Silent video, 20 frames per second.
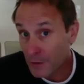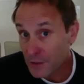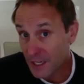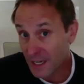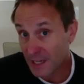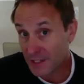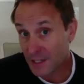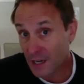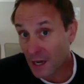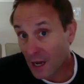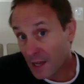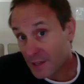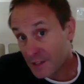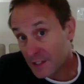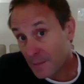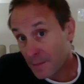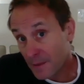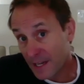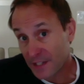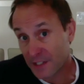It has cons. The
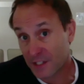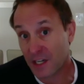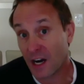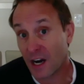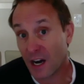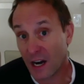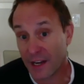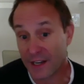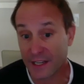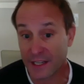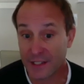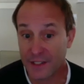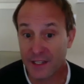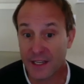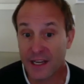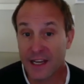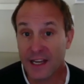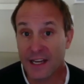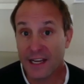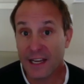biggest con is
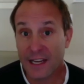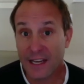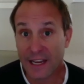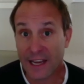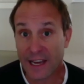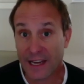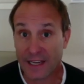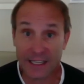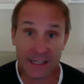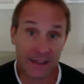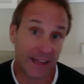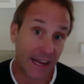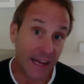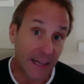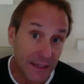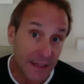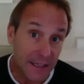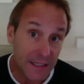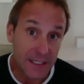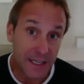it can
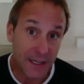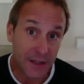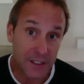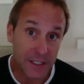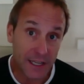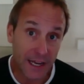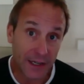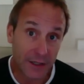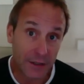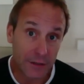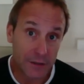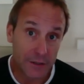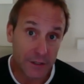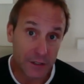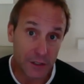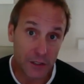lengthen sales cycles.